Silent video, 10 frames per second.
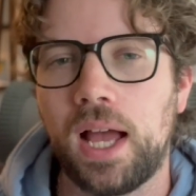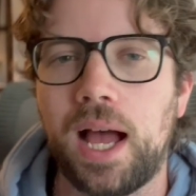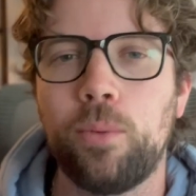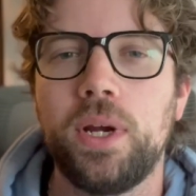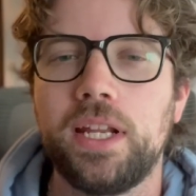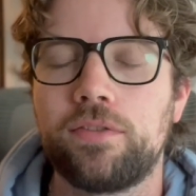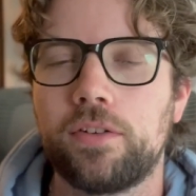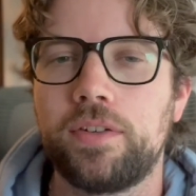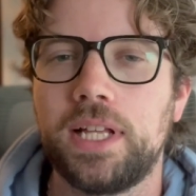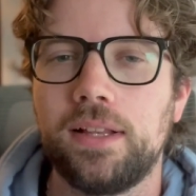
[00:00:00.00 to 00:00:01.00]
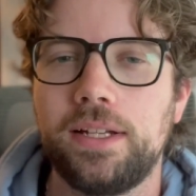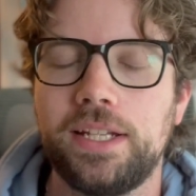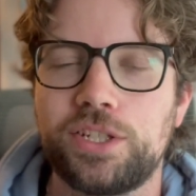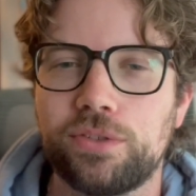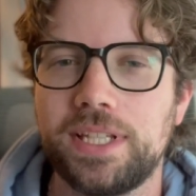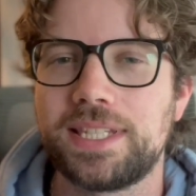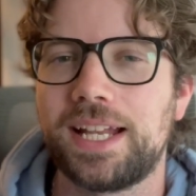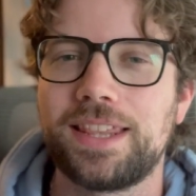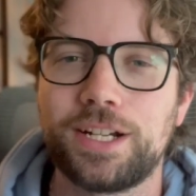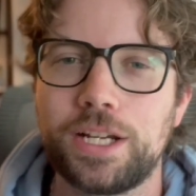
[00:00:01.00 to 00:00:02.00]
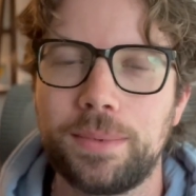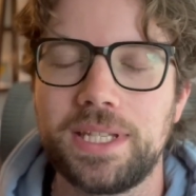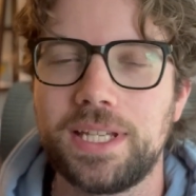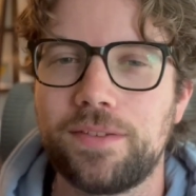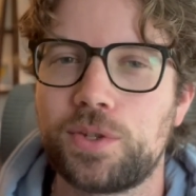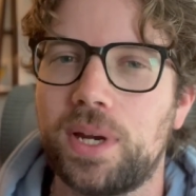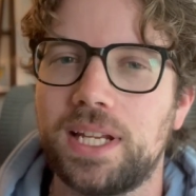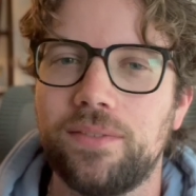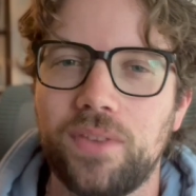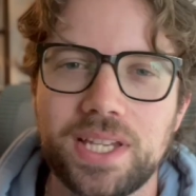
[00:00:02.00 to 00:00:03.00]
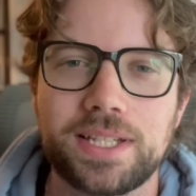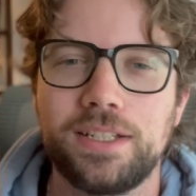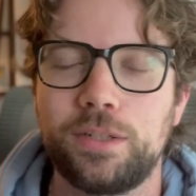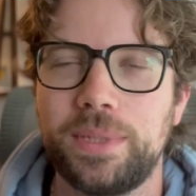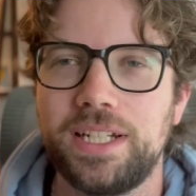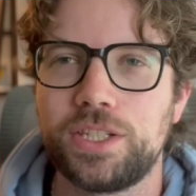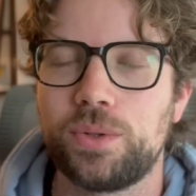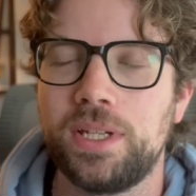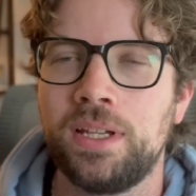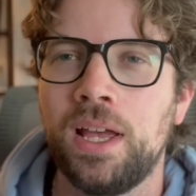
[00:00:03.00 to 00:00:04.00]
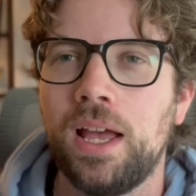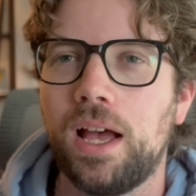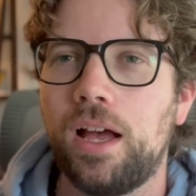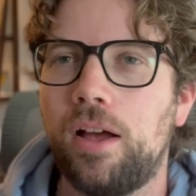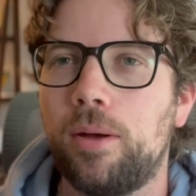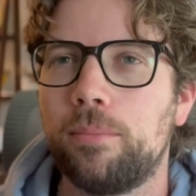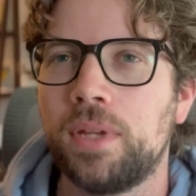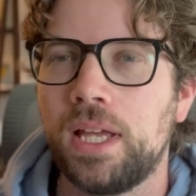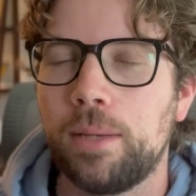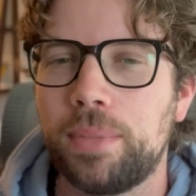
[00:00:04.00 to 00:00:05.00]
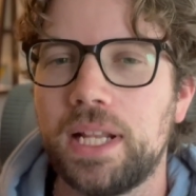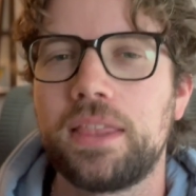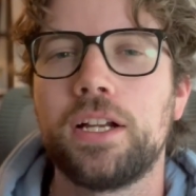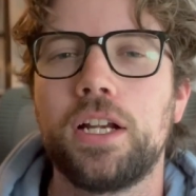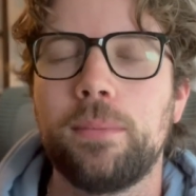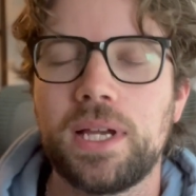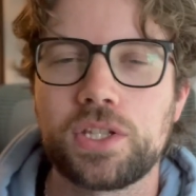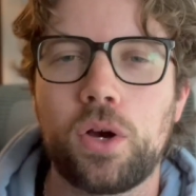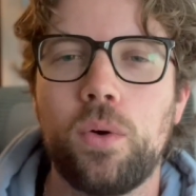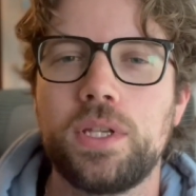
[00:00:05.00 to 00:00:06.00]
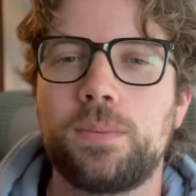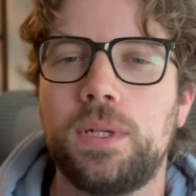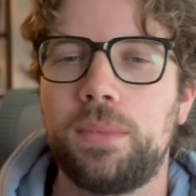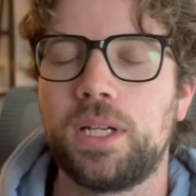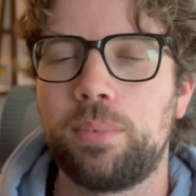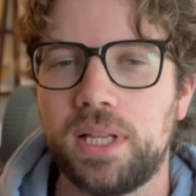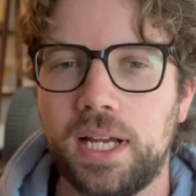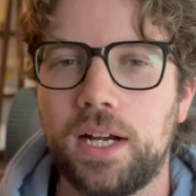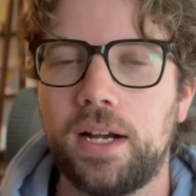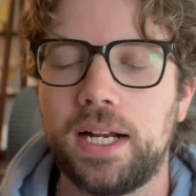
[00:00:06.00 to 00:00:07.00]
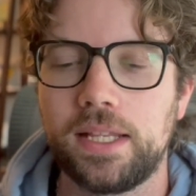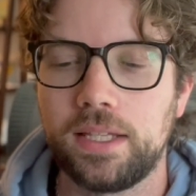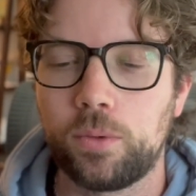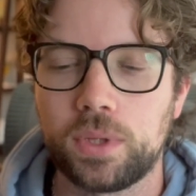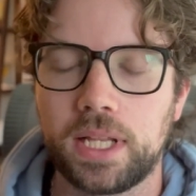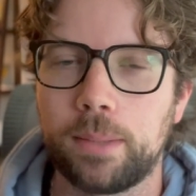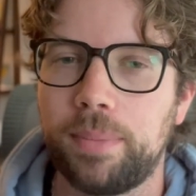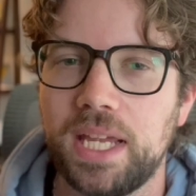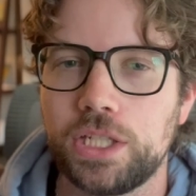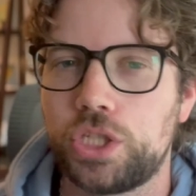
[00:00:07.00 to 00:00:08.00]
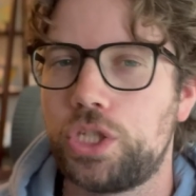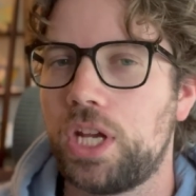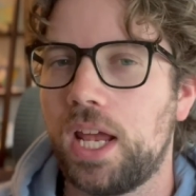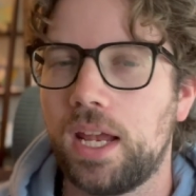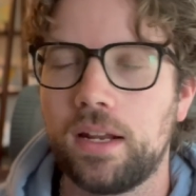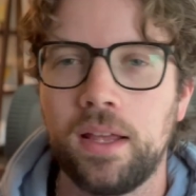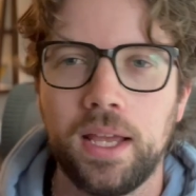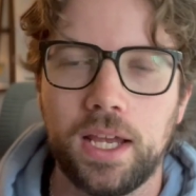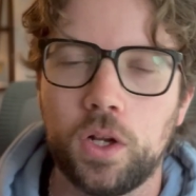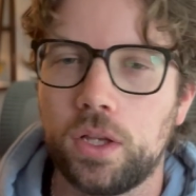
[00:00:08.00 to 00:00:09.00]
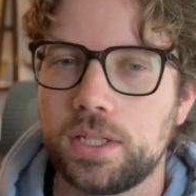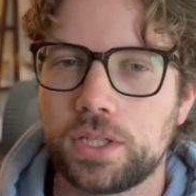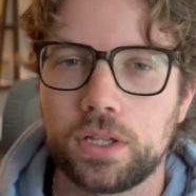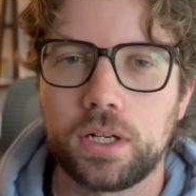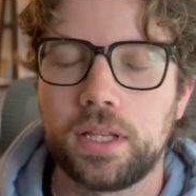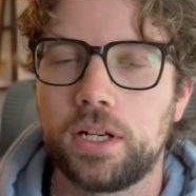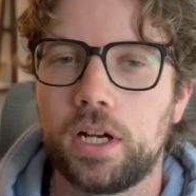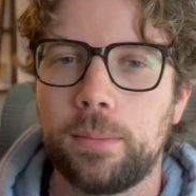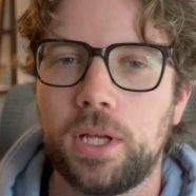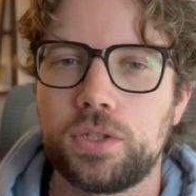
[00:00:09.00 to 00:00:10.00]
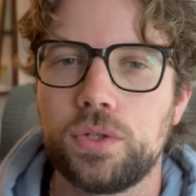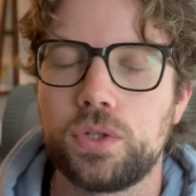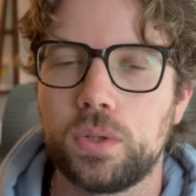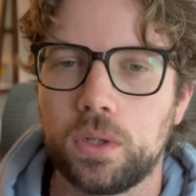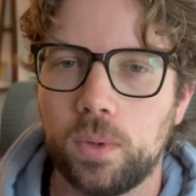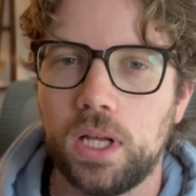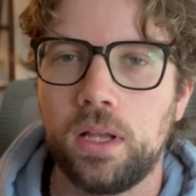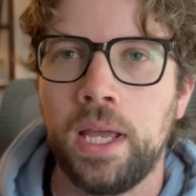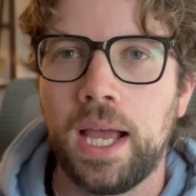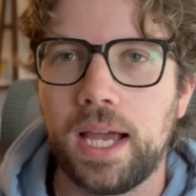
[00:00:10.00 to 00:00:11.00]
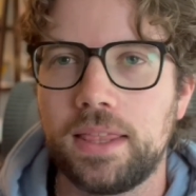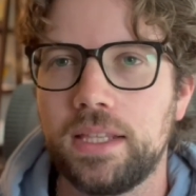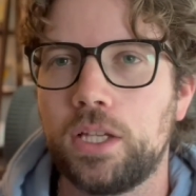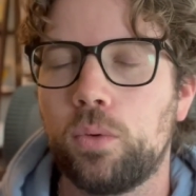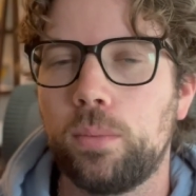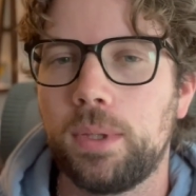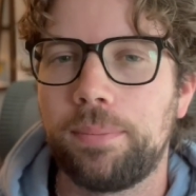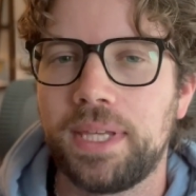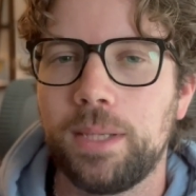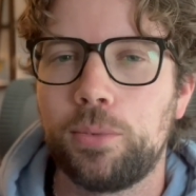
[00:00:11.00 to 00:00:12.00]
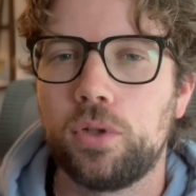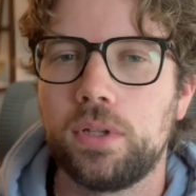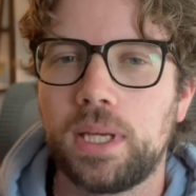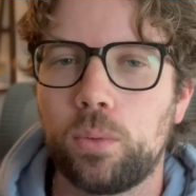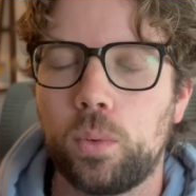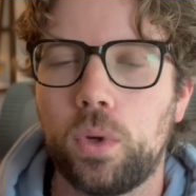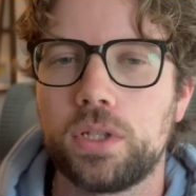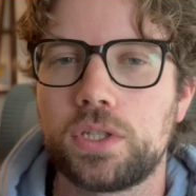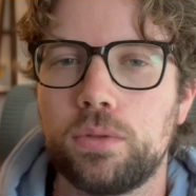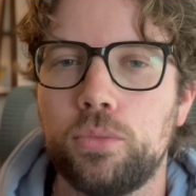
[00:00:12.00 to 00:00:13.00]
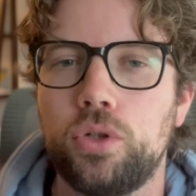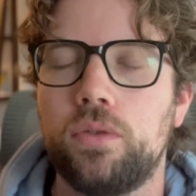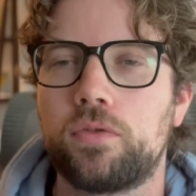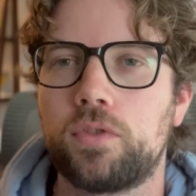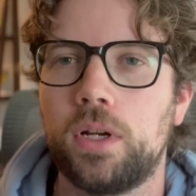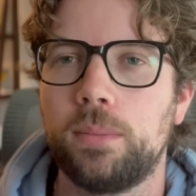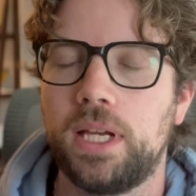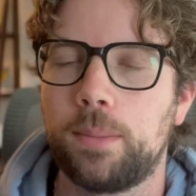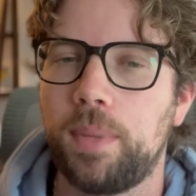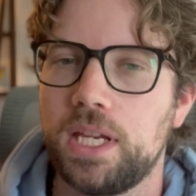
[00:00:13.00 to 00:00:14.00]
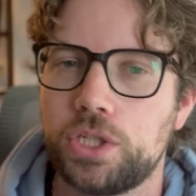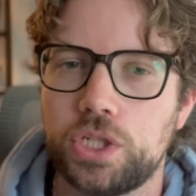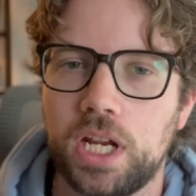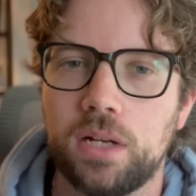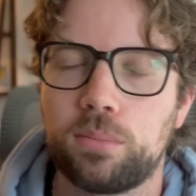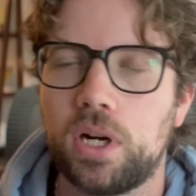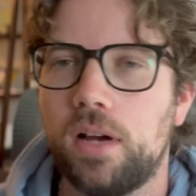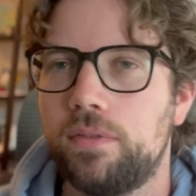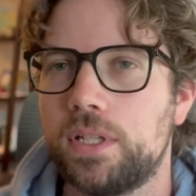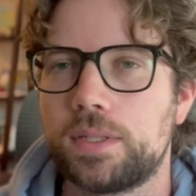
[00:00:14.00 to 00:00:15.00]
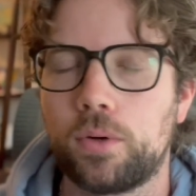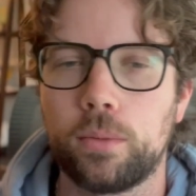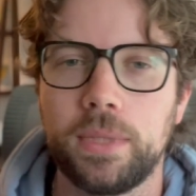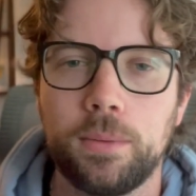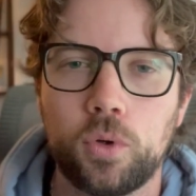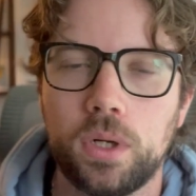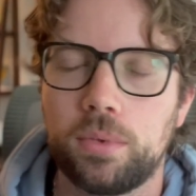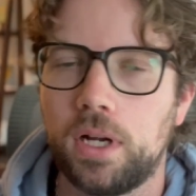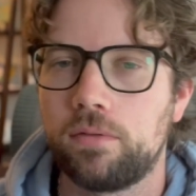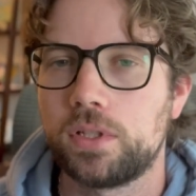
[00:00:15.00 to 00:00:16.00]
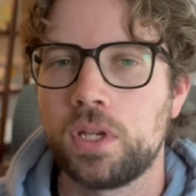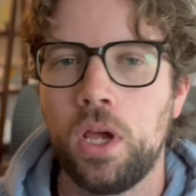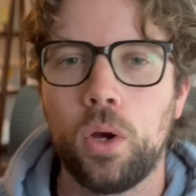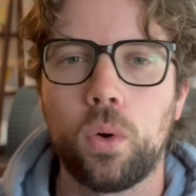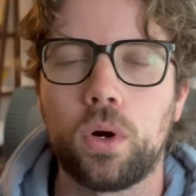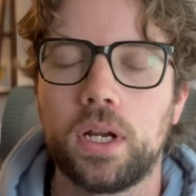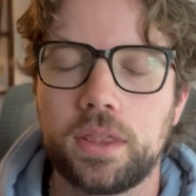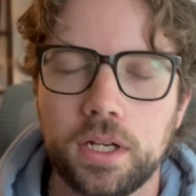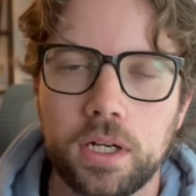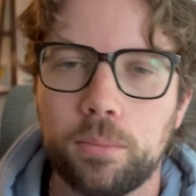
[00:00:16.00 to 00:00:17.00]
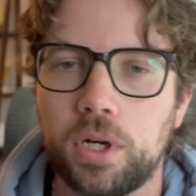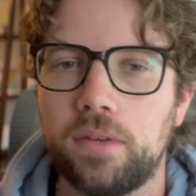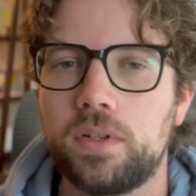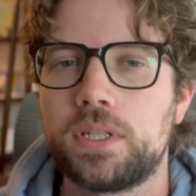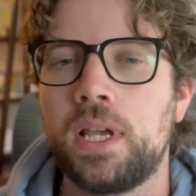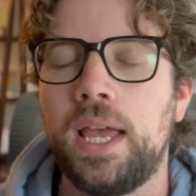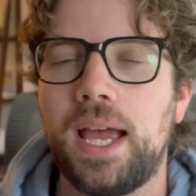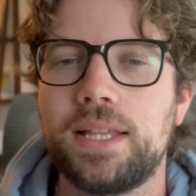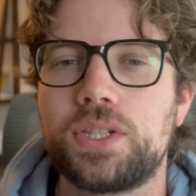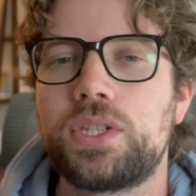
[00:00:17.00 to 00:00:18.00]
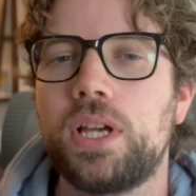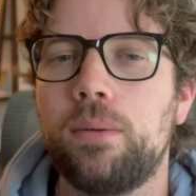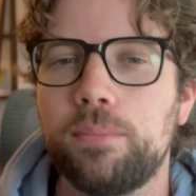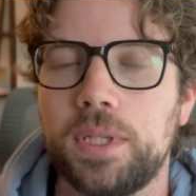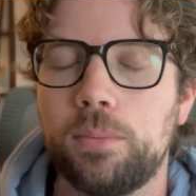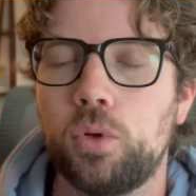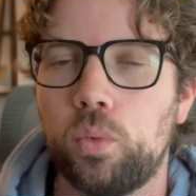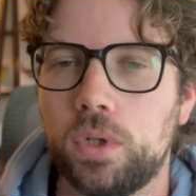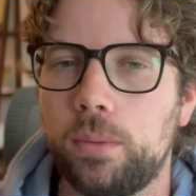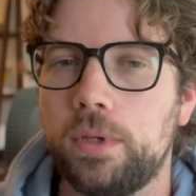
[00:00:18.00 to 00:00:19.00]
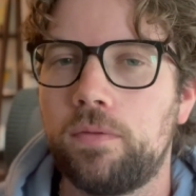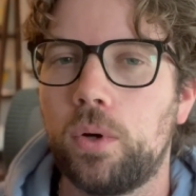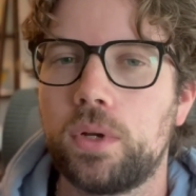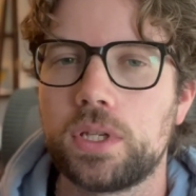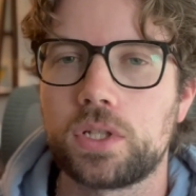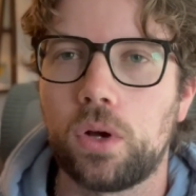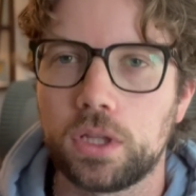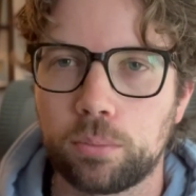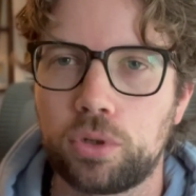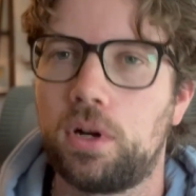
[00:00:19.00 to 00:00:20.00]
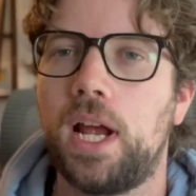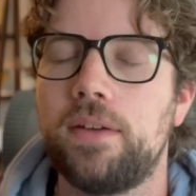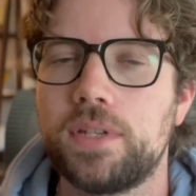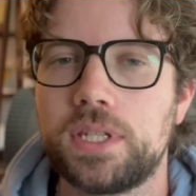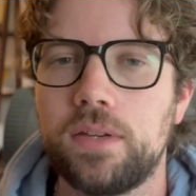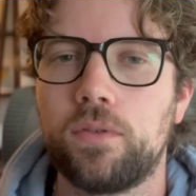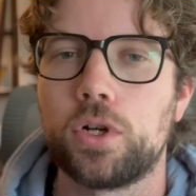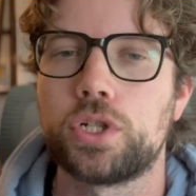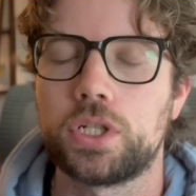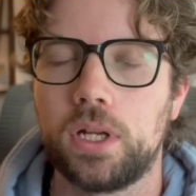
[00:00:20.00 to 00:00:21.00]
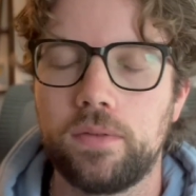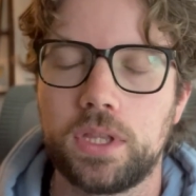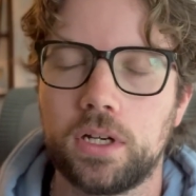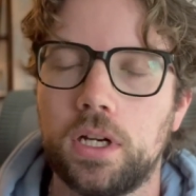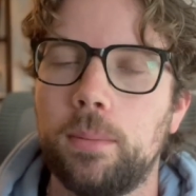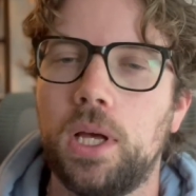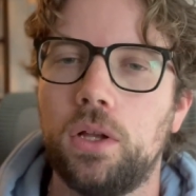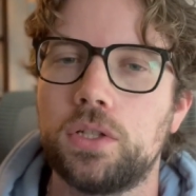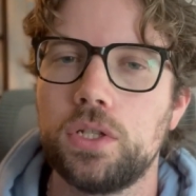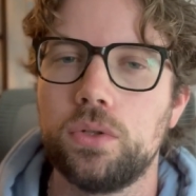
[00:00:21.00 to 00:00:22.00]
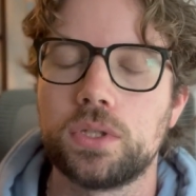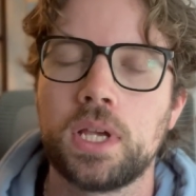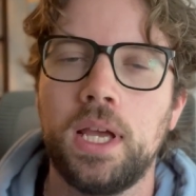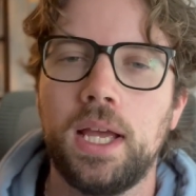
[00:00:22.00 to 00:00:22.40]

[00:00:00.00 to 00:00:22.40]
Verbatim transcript: I'm waiting for Fidelity to release that Ethereum ETF so I can invest a little bit into it. But Ethereum has always been a big player, and I think with like Base Chain and all these other Ethereum L2s doing well, I think there will be people that will want to move from like Base Chain profits or meme coin profits or Ethereum profits, and some people will be focused on the privacy version of Ethereum L2s.